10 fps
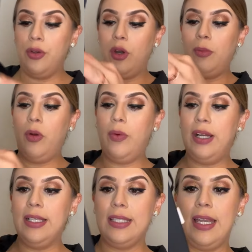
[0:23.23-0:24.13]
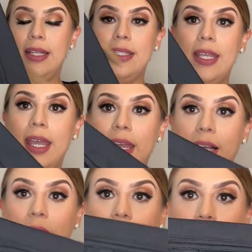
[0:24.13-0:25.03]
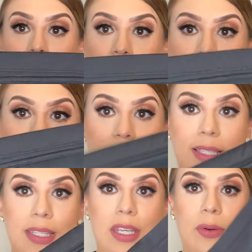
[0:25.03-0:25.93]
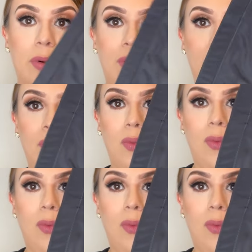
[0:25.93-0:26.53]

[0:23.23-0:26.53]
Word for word: the normal ones, take a look, zero